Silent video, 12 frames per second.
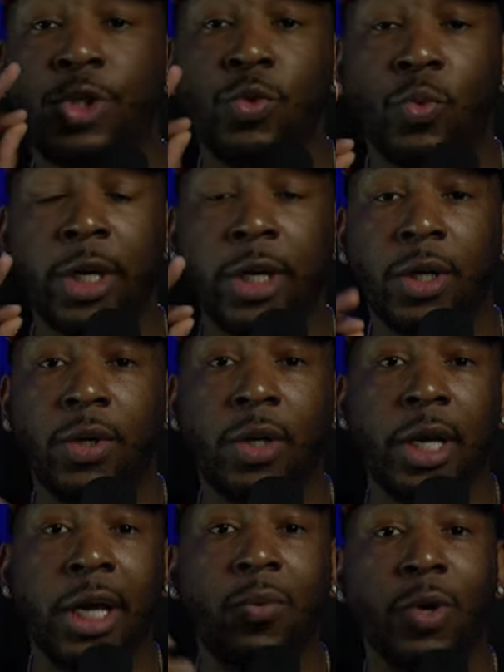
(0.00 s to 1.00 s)
what you
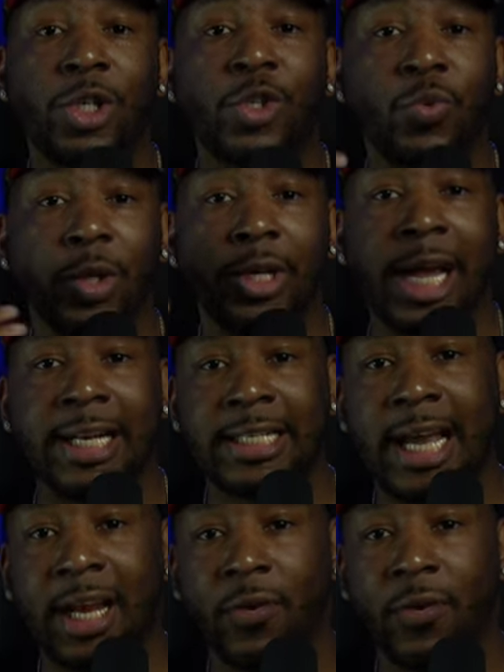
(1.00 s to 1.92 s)
will and what you will not